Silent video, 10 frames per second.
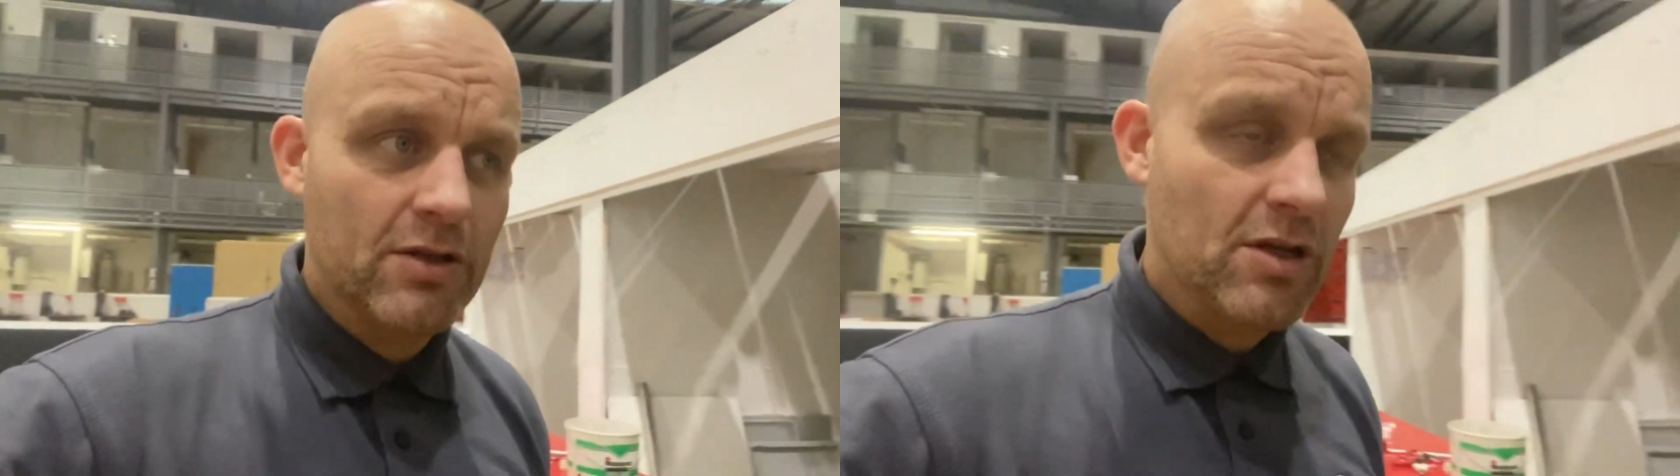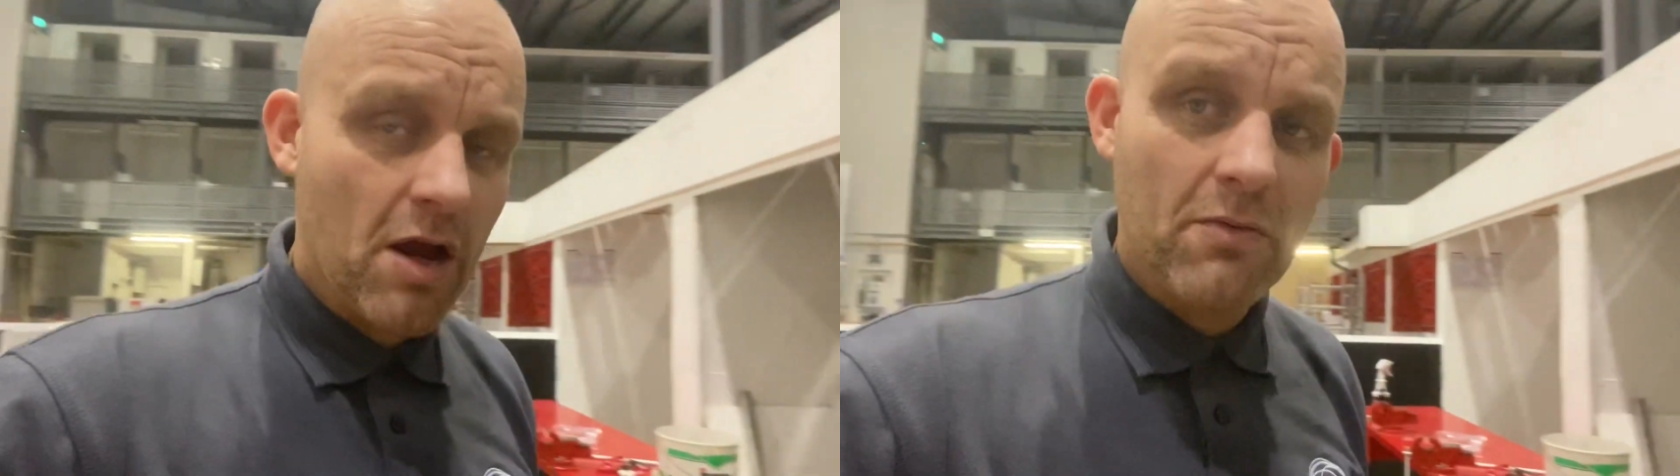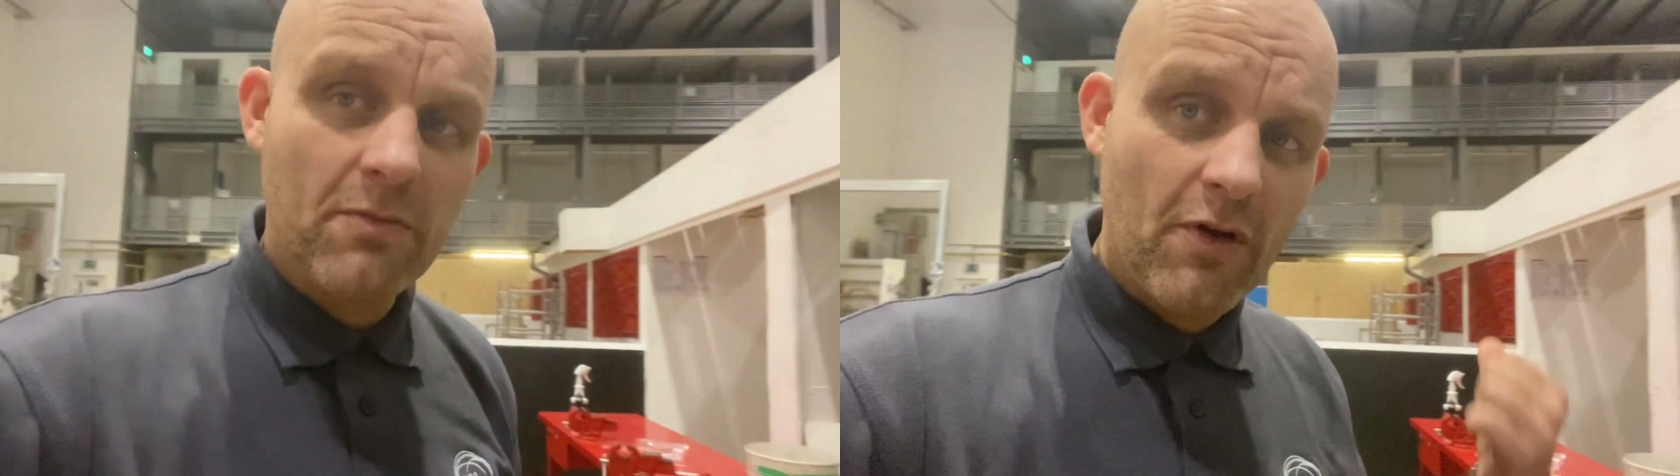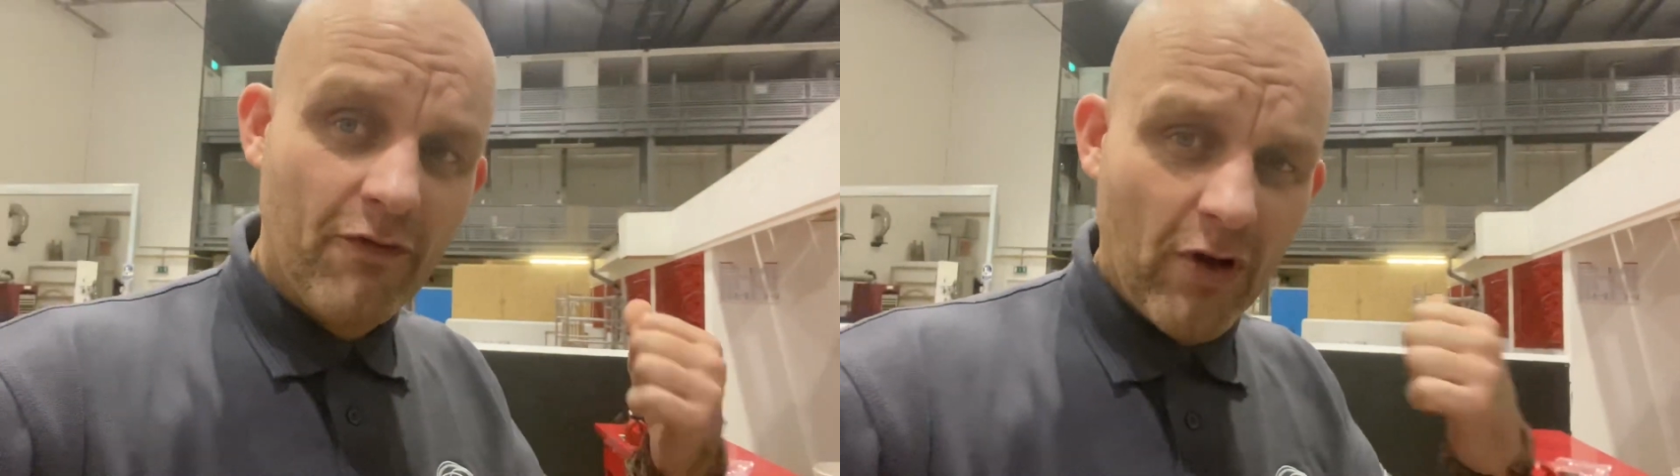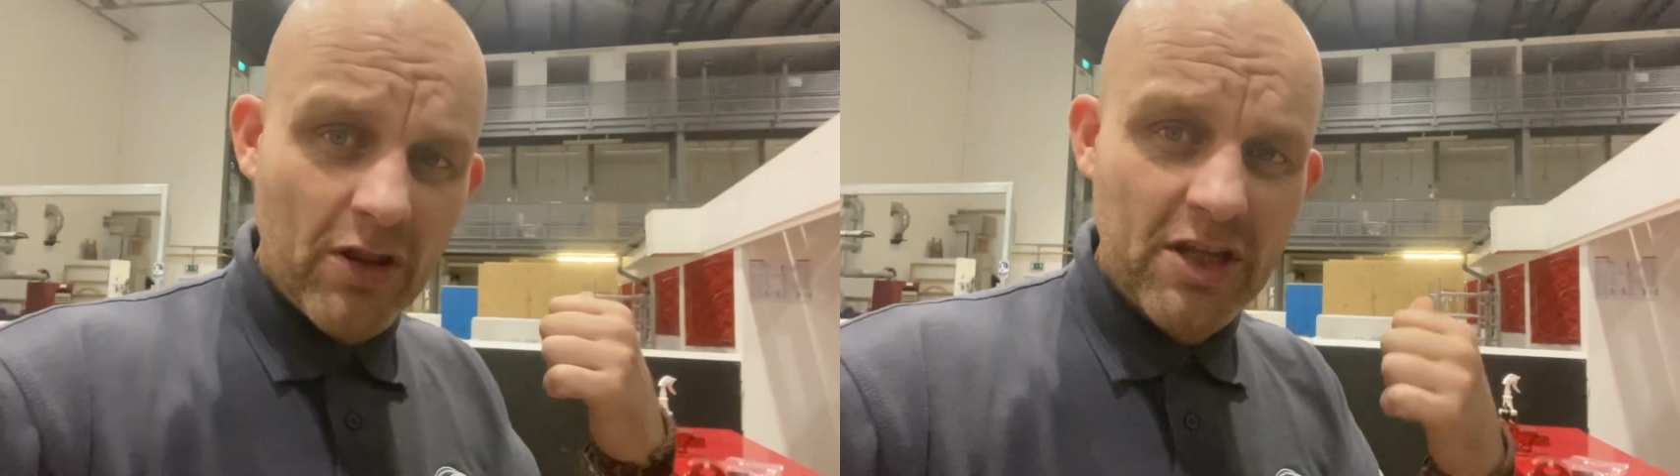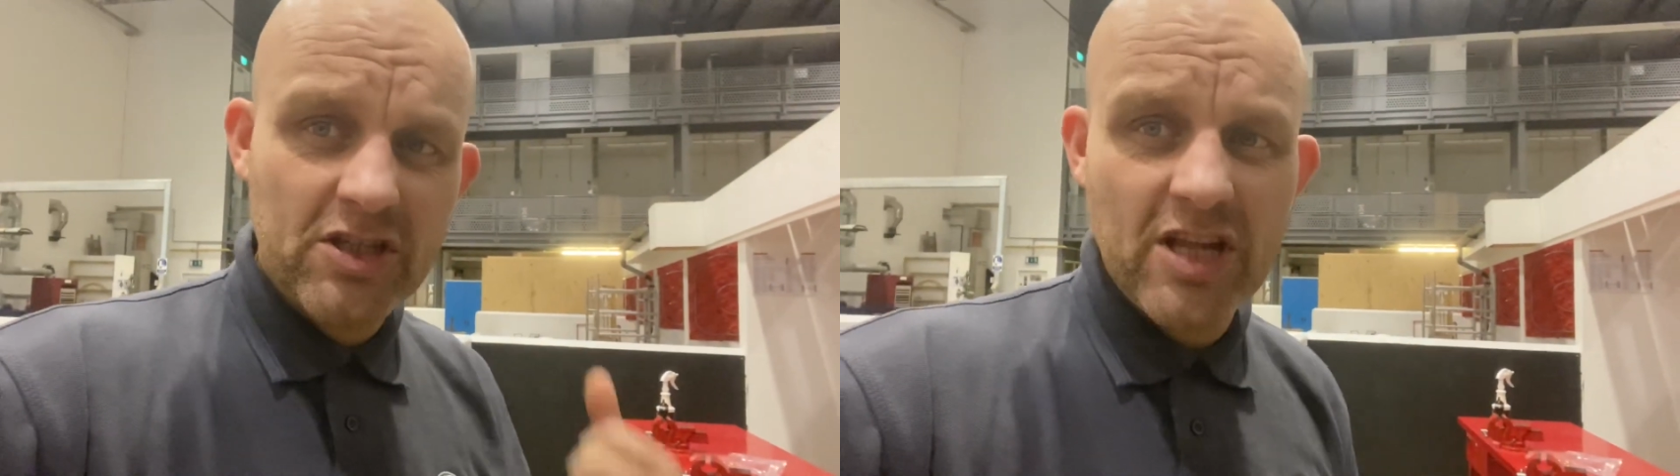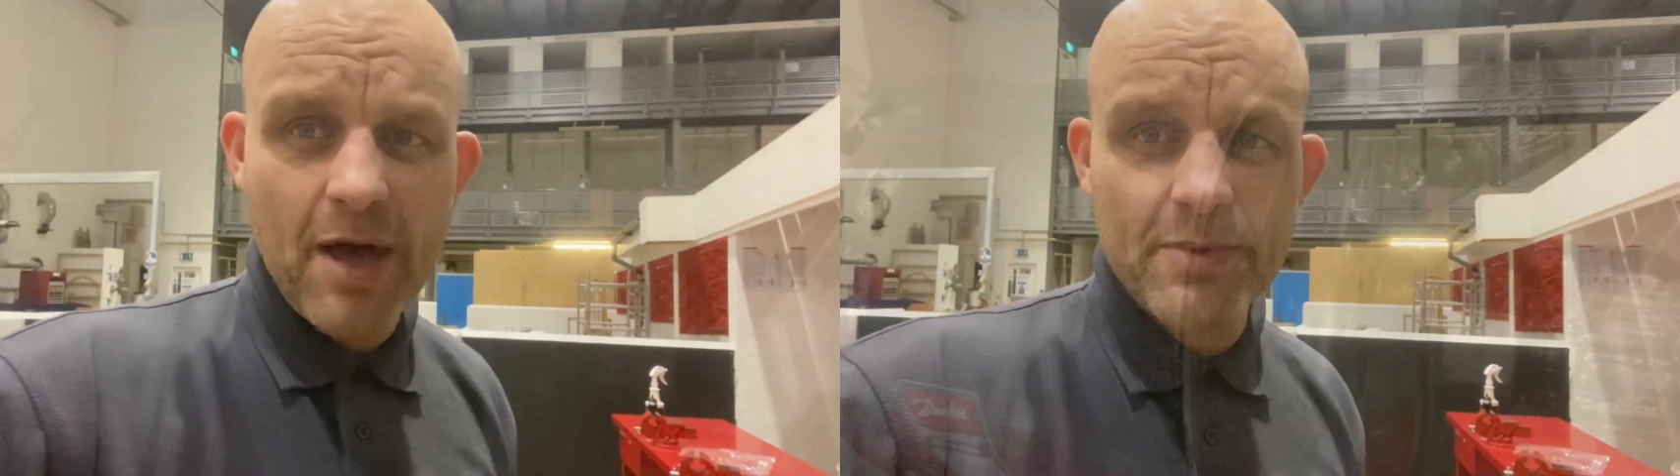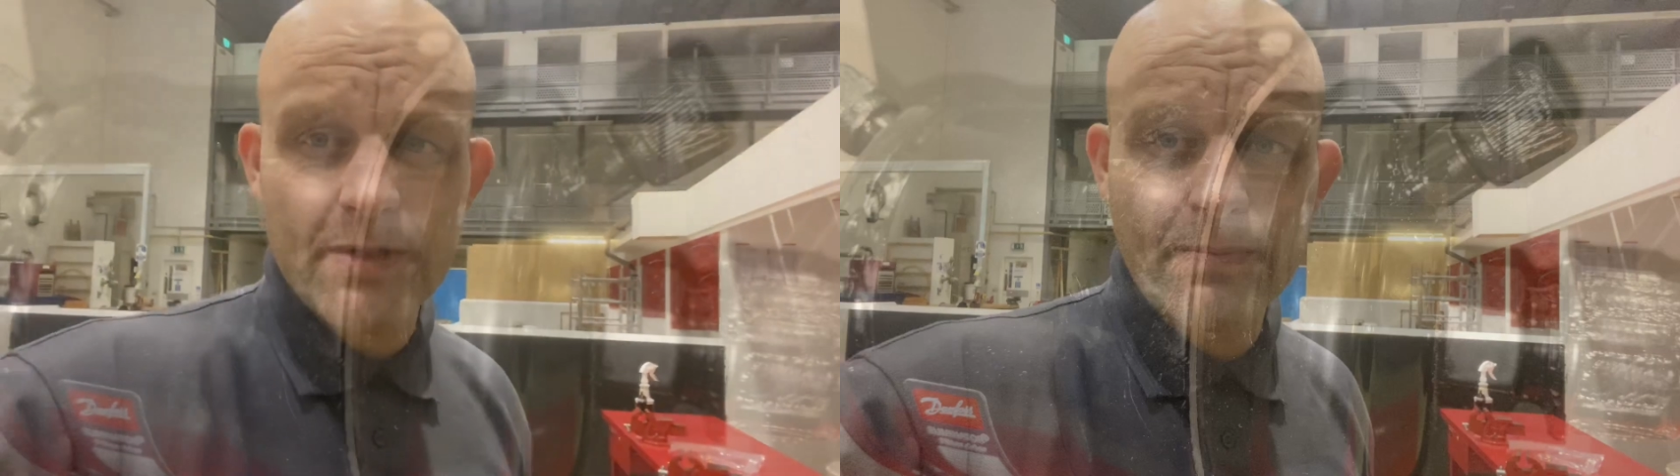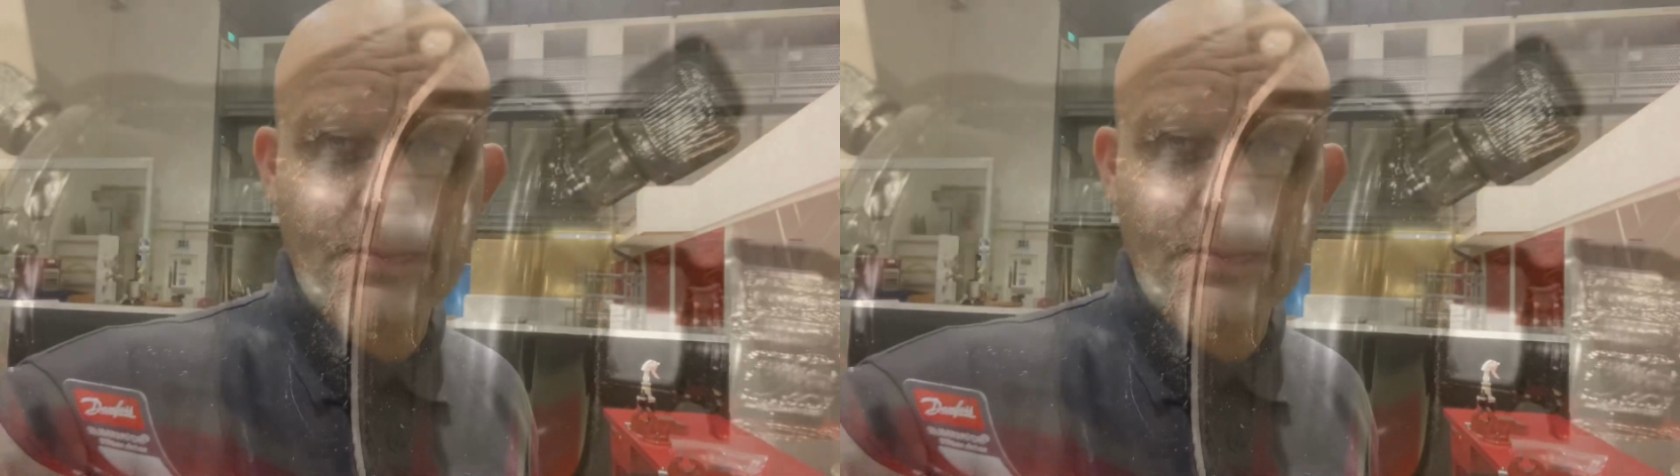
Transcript: So follow these steps.